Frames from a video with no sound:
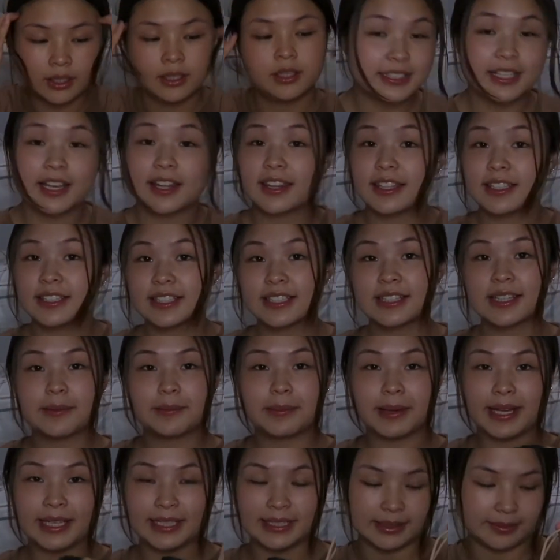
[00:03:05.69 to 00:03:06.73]
so this is the
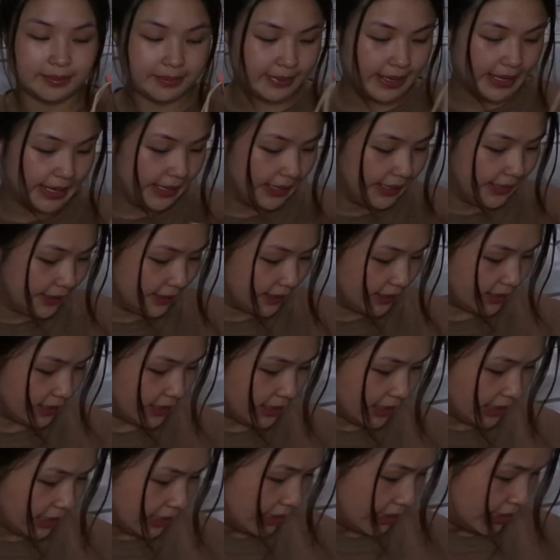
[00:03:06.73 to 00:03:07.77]
PacSun bag
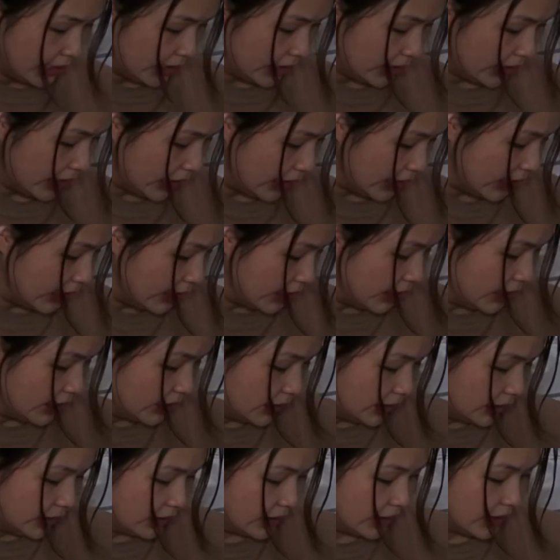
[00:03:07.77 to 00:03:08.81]

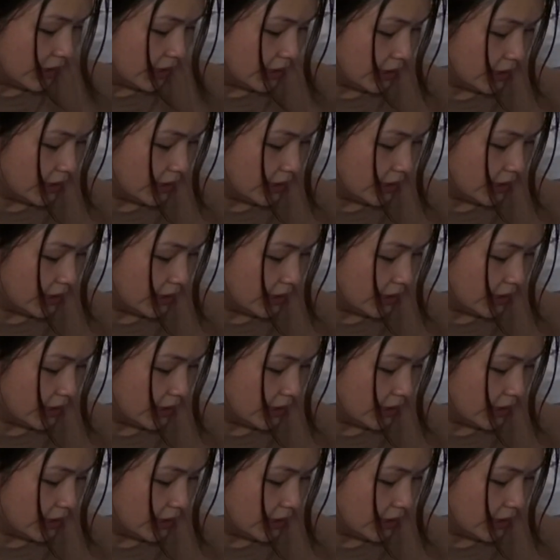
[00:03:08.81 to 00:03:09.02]
and